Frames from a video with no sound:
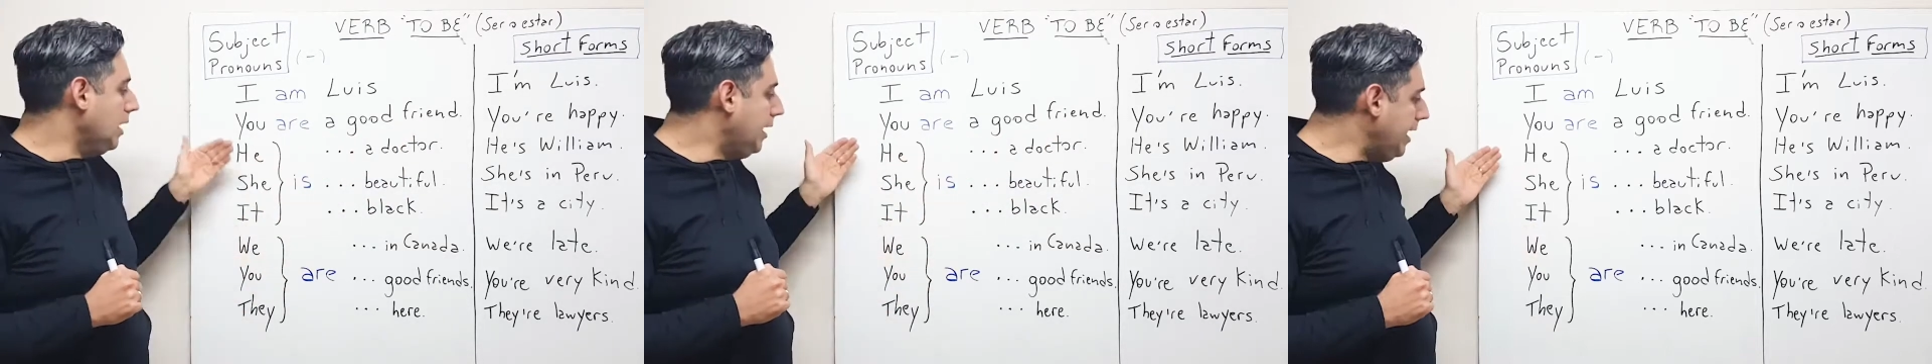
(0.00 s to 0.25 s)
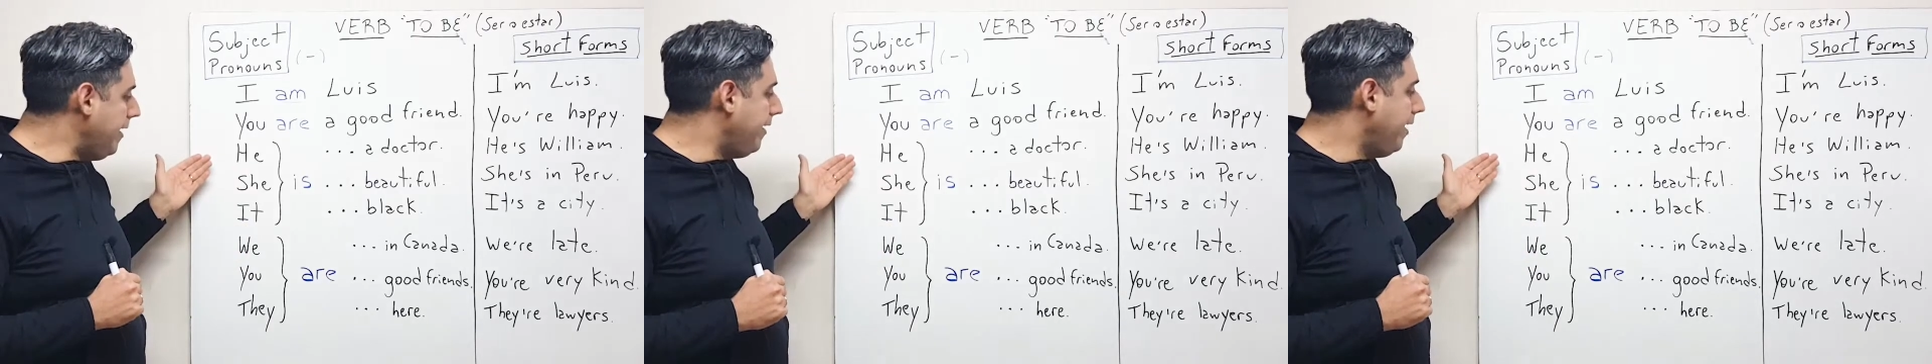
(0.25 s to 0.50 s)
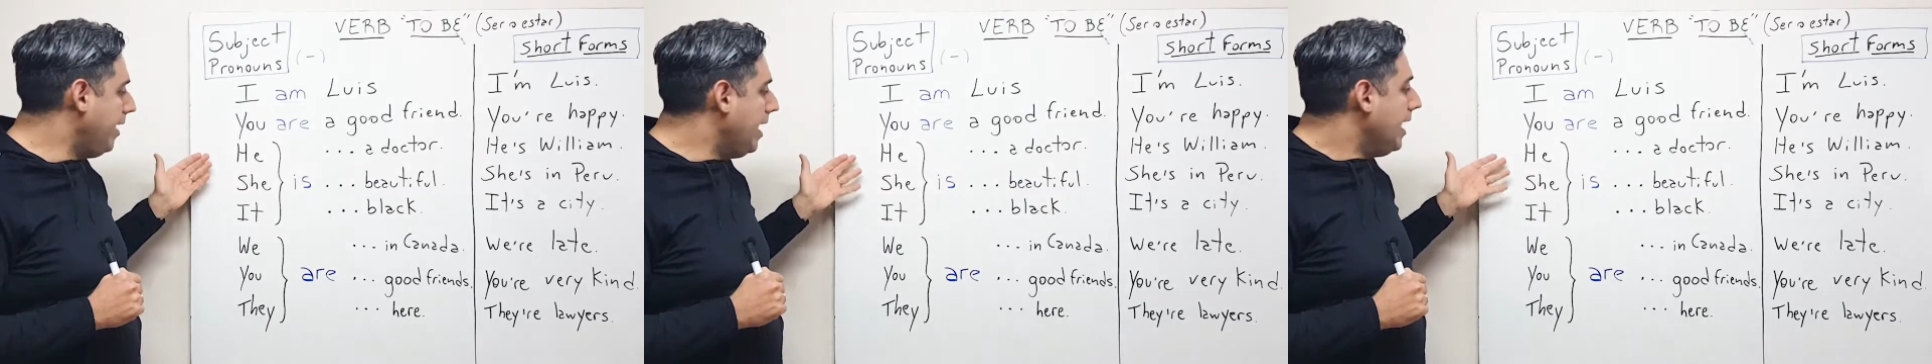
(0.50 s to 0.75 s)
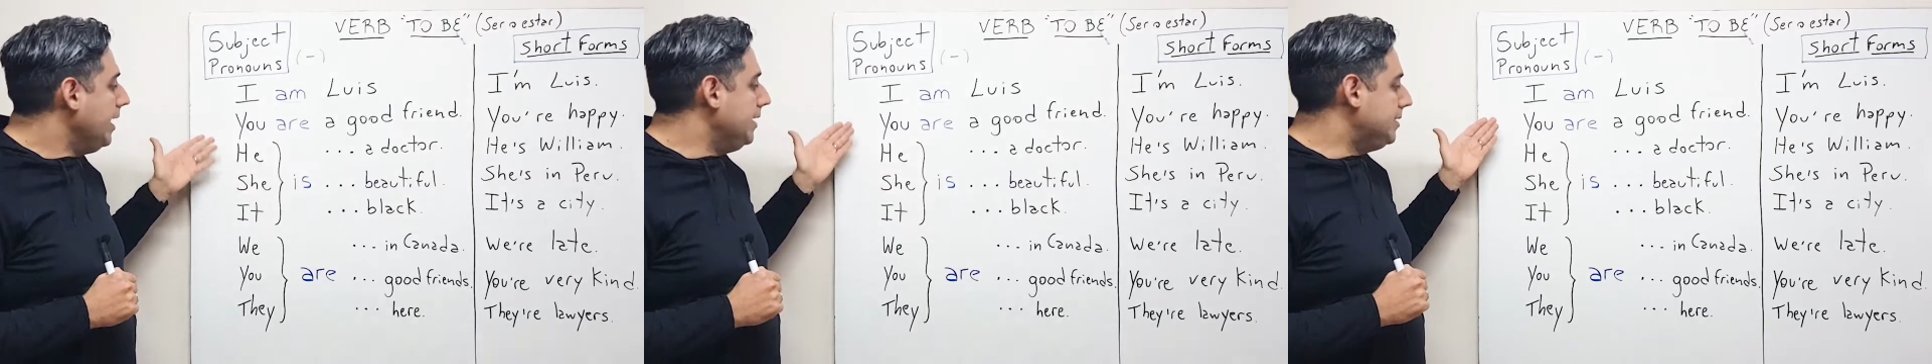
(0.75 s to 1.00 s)
Here,
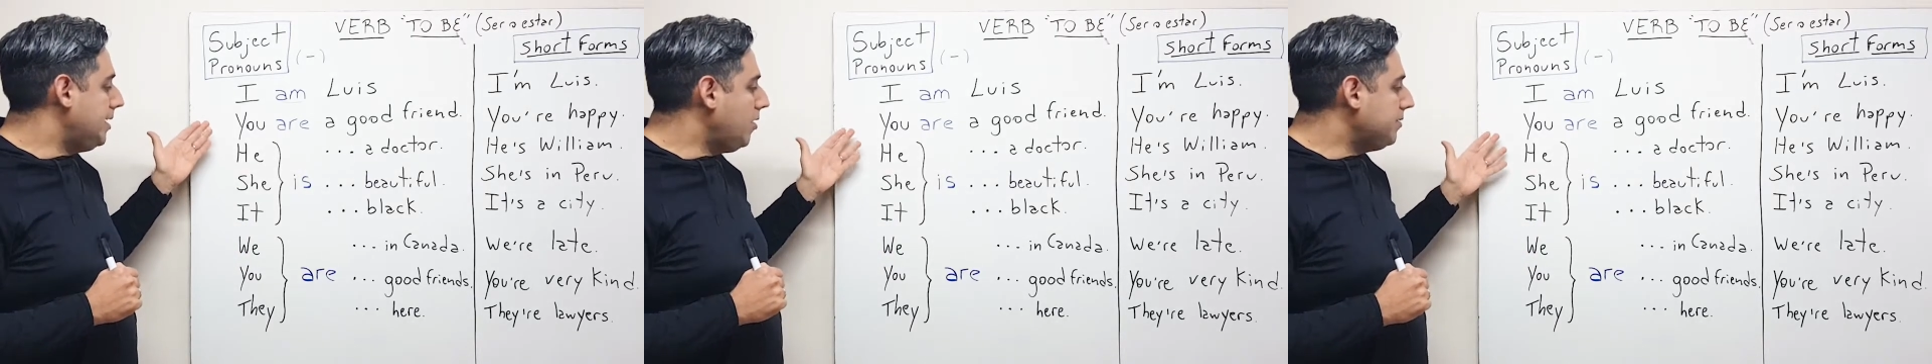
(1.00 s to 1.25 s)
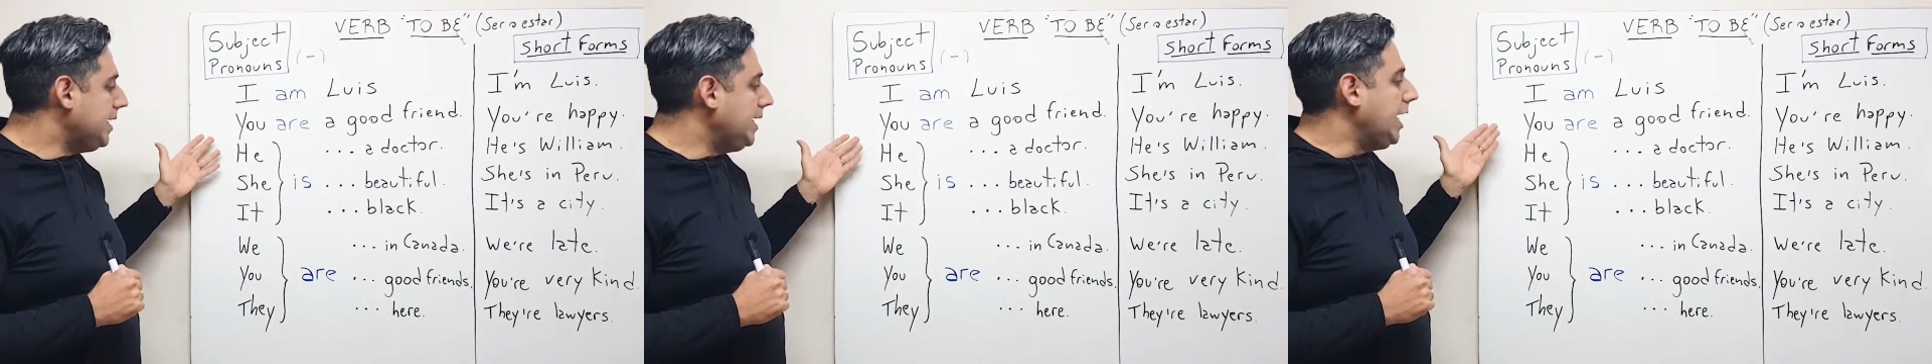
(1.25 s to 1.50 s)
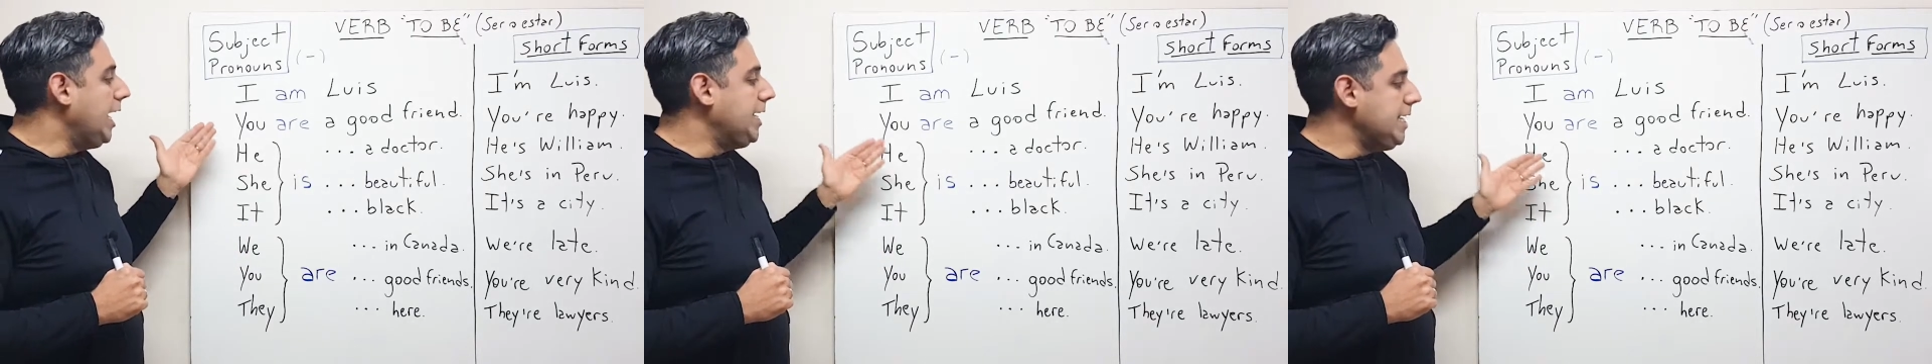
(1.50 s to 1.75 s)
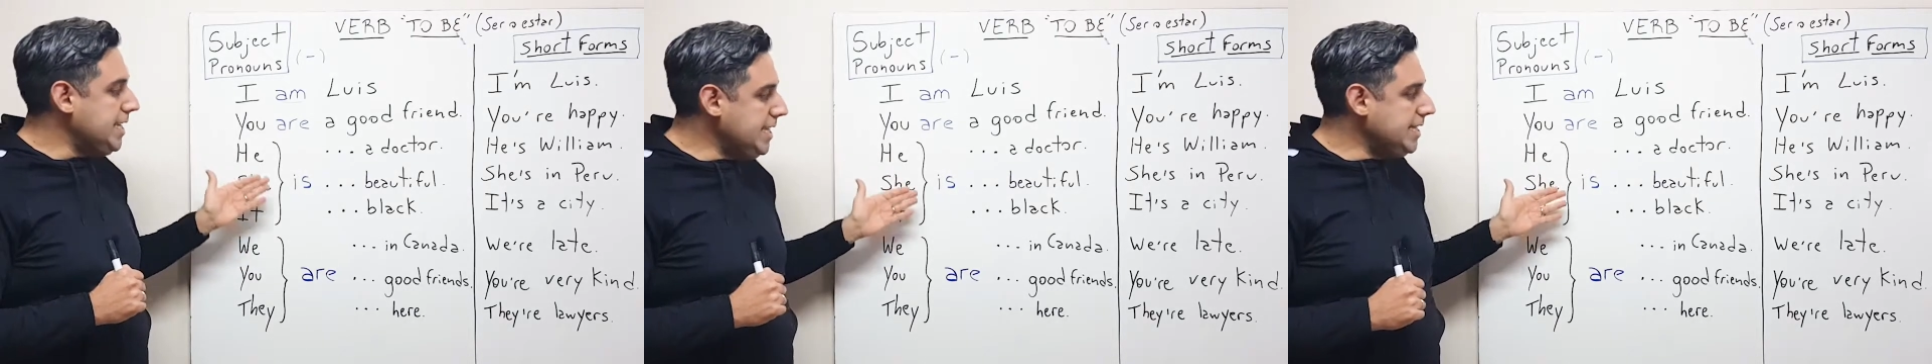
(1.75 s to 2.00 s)
instead of saying,
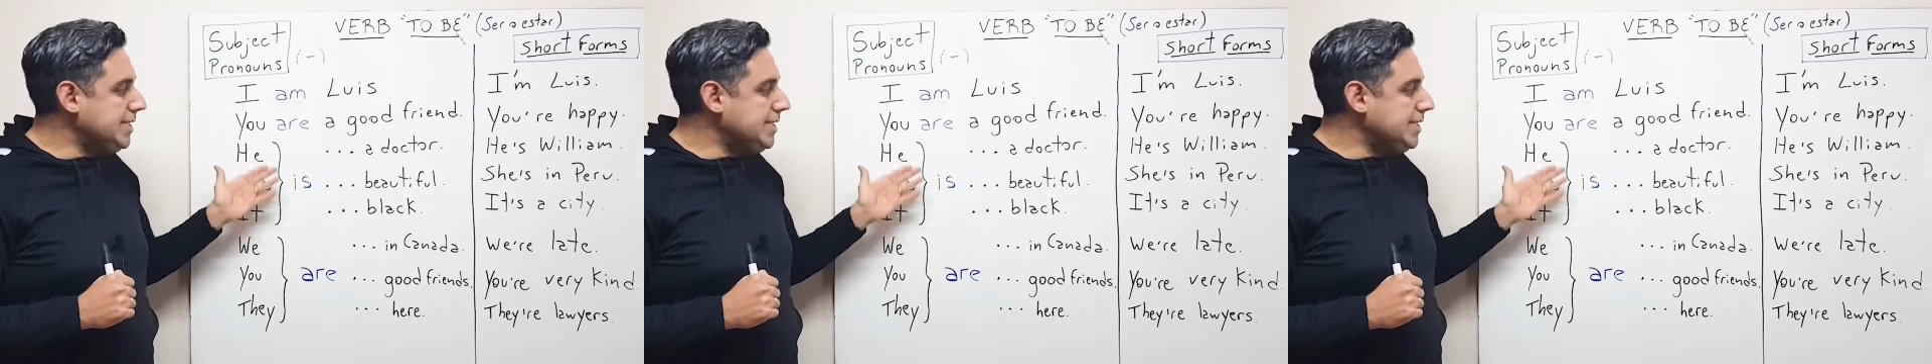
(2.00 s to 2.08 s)
he